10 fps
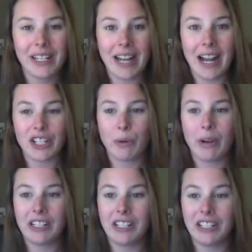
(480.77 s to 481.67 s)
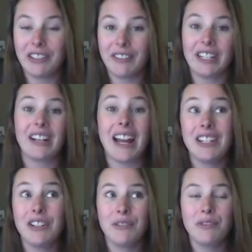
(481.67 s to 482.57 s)
an actuarial career
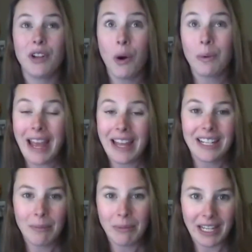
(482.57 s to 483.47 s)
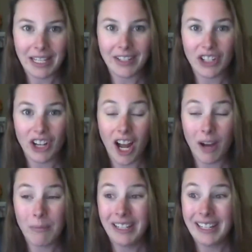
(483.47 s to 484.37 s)
and you don't end up getting a
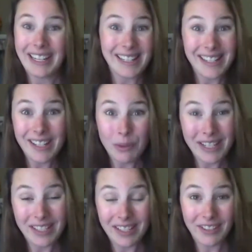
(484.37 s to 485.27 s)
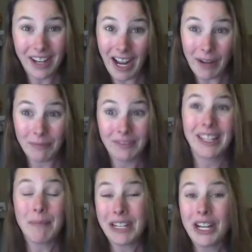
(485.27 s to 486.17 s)
job, is it a waste of time?
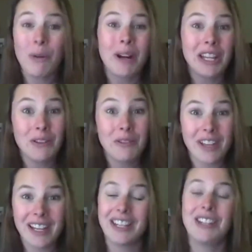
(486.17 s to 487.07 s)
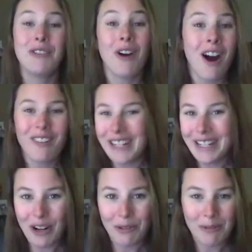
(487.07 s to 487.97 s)
Let me know what you think. You already
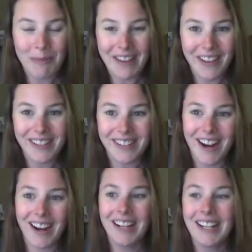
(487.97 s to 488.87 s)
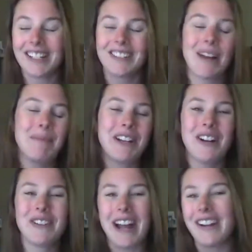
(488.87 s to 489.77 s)
know what my thoughts are. So let me
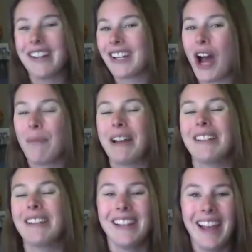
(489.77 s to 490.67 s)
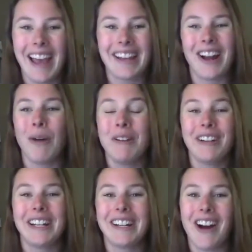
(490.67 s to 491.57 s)
know down in the comments and I'll be
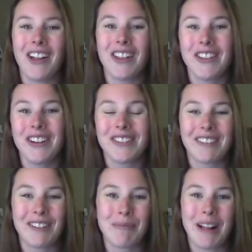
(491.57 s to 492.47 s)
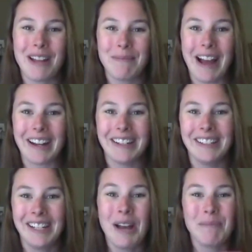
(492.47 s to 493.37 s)
reading all of those and replying back.
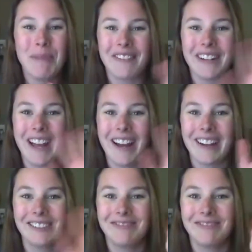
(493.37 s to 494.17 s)
Bye for now.